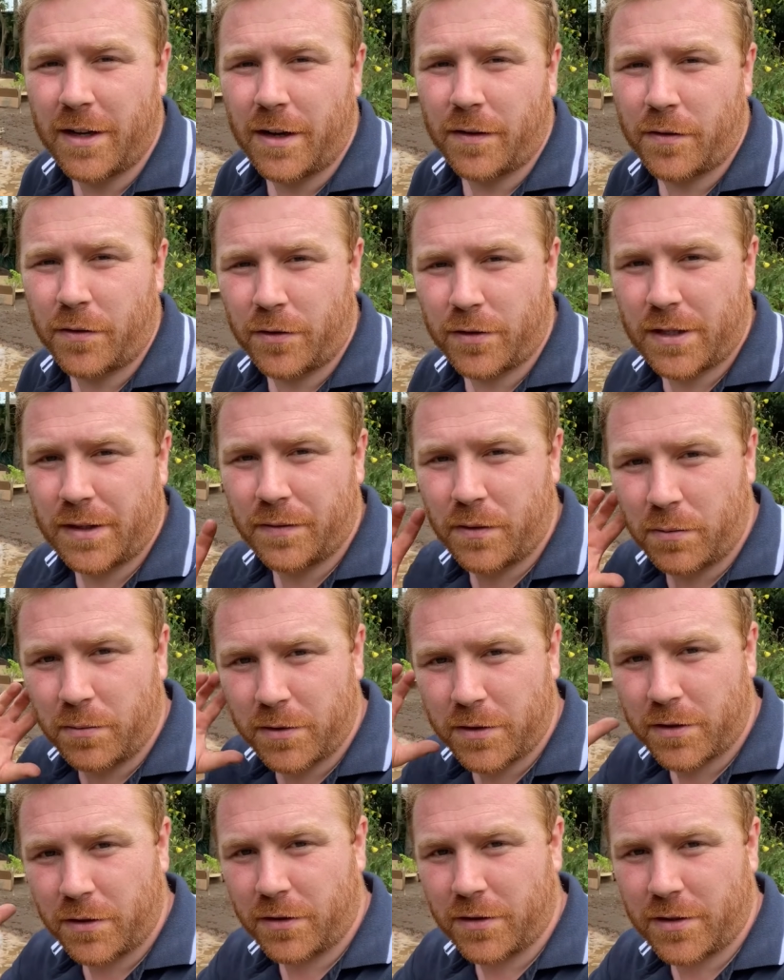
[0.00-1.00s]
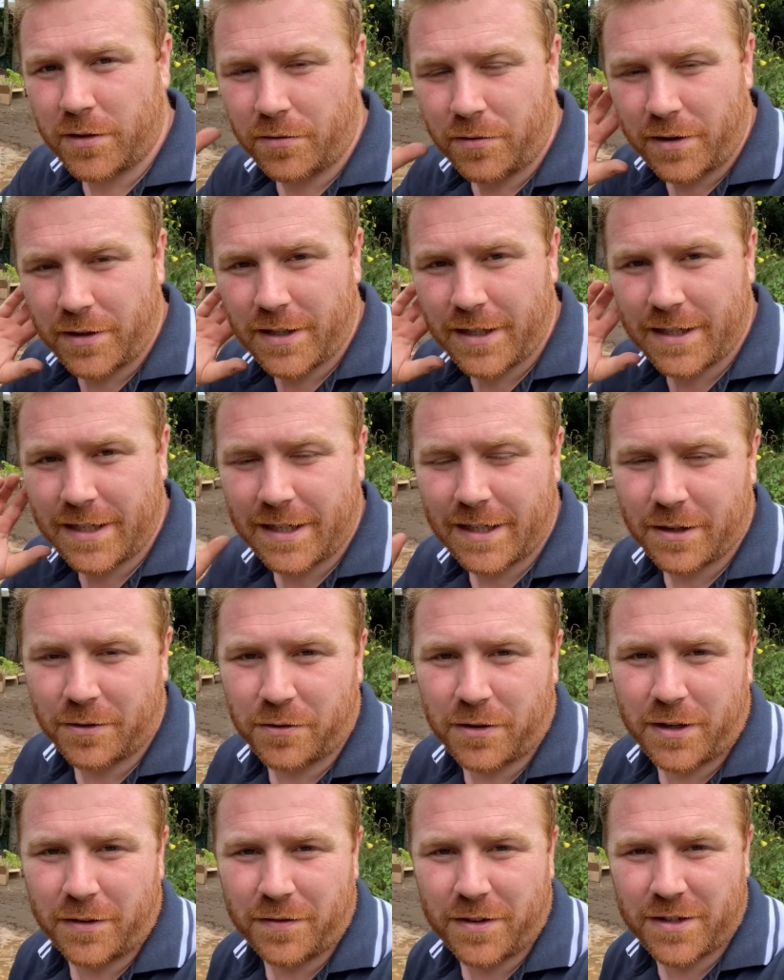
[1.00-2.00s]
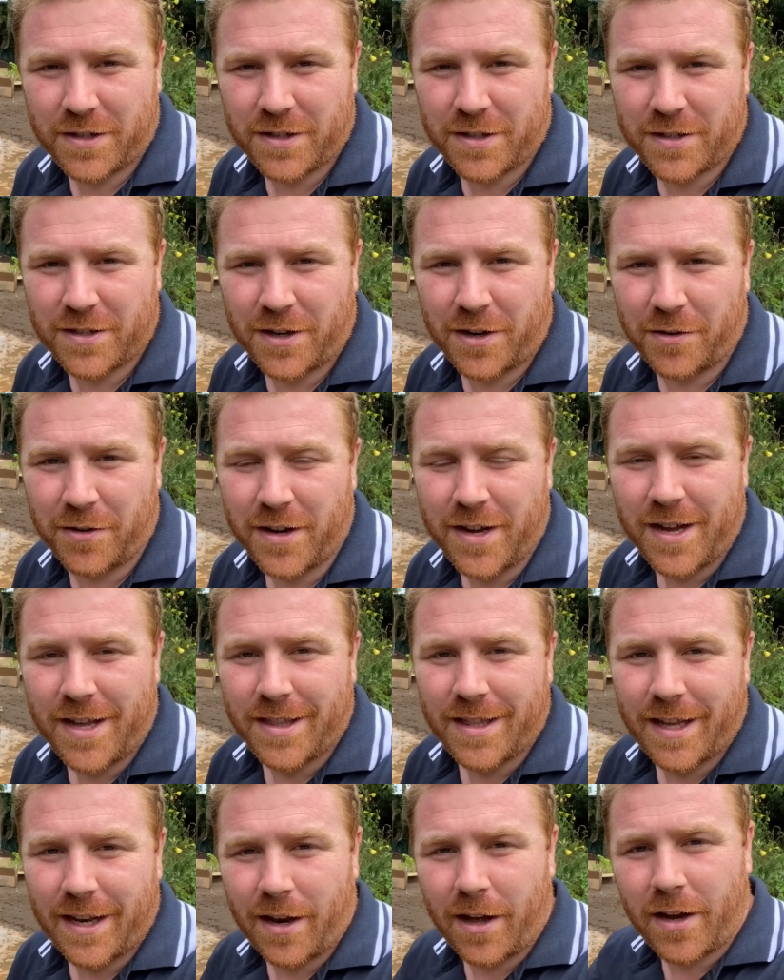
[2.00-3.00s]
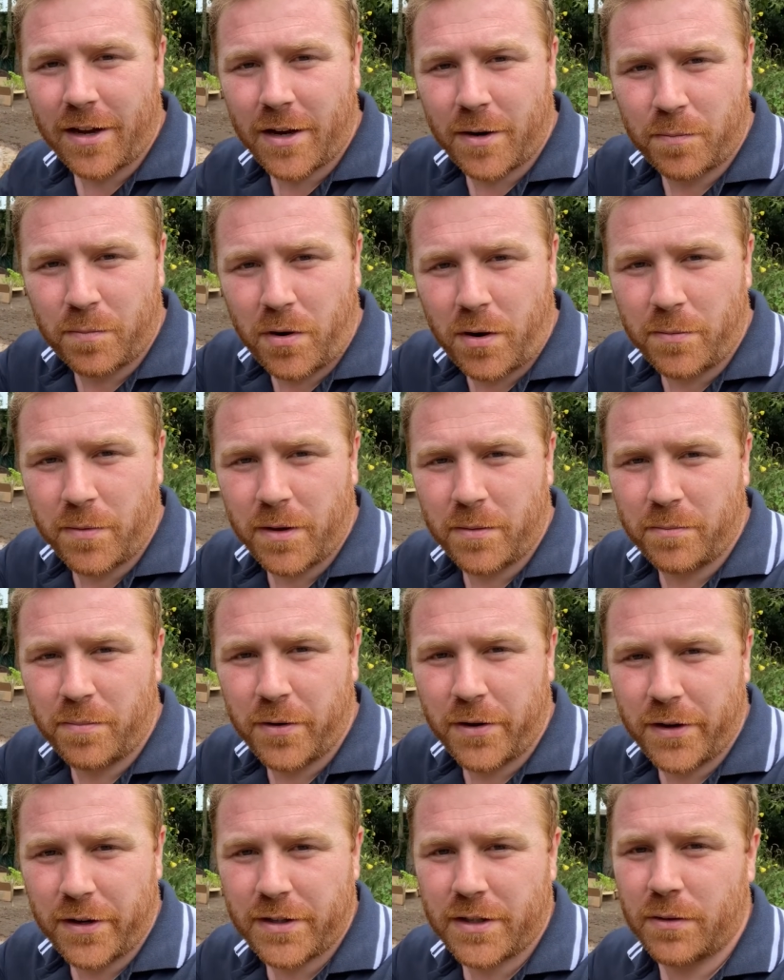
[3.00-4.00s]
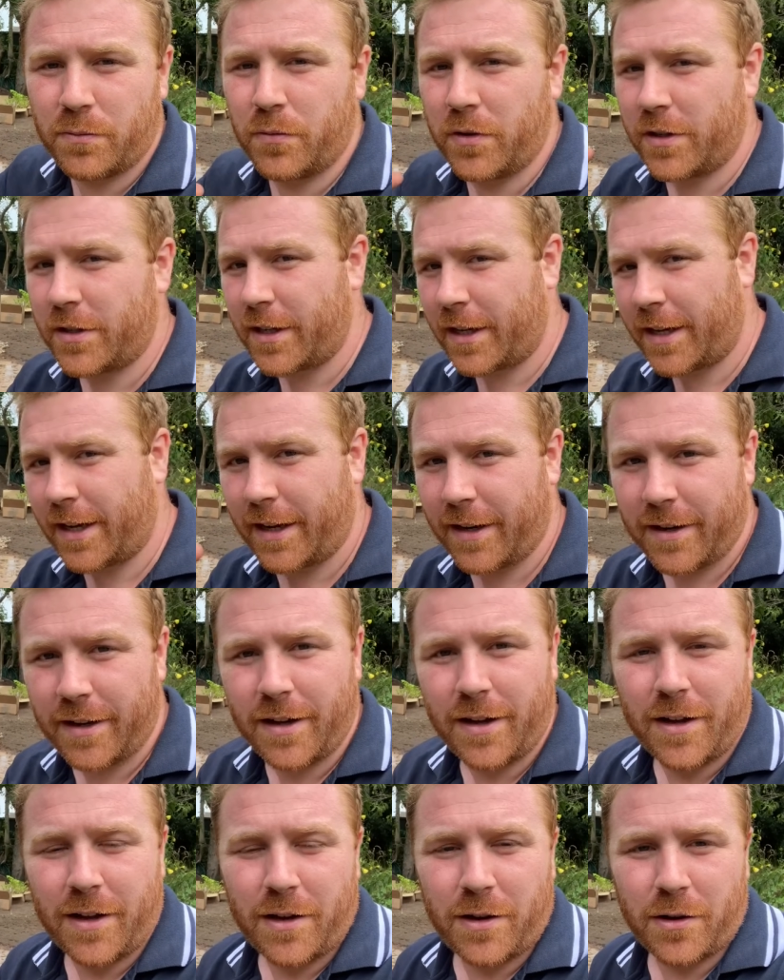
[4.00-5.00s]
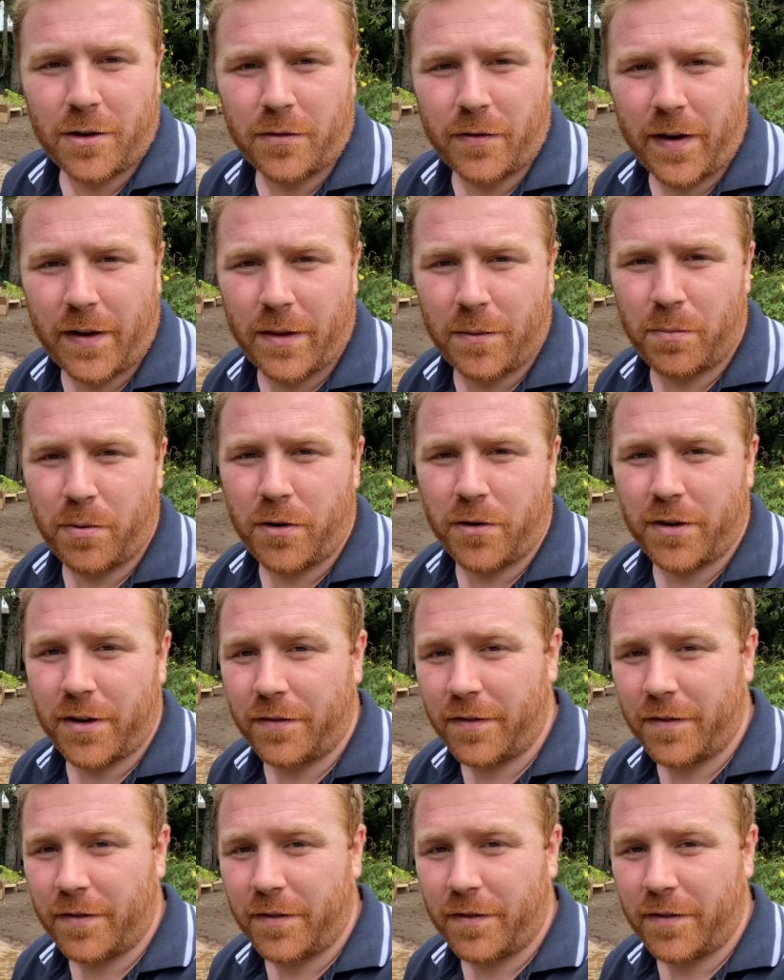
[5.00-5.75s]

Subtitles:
Of course, they've almost got 360 degree vision, so they like a prominent perch in which they can look around the pond.